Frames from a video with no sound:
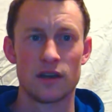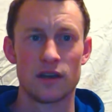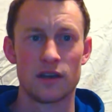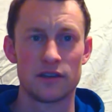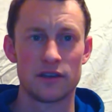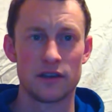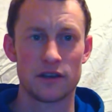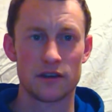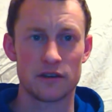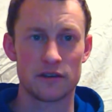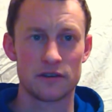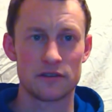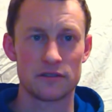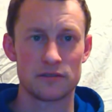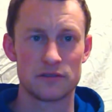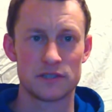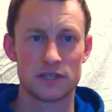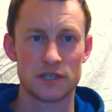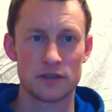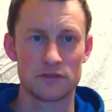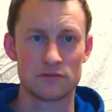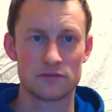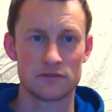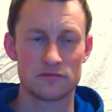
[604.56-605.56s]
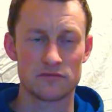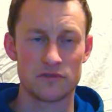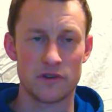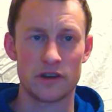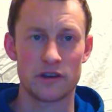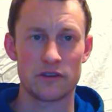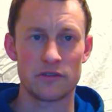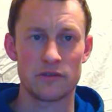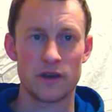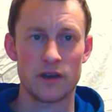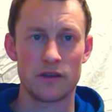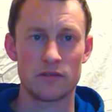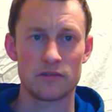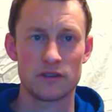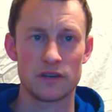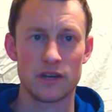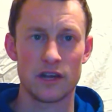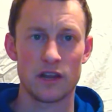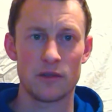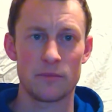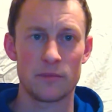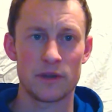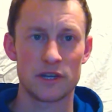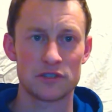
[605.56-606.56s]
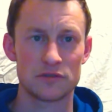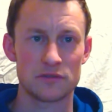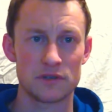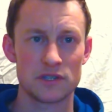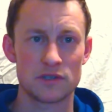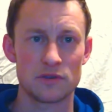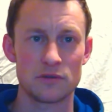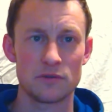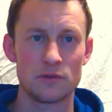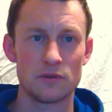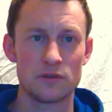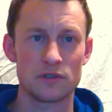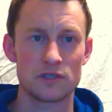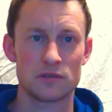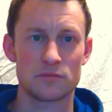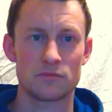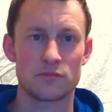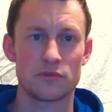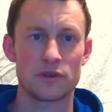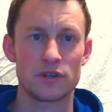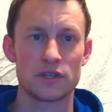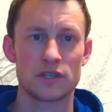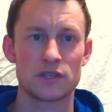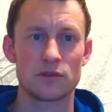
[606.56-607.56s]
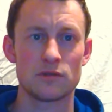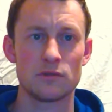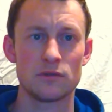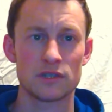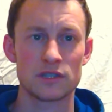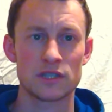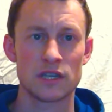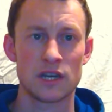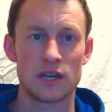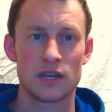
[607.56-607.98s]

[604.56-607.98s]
younger children running around in elementary schools and preschools,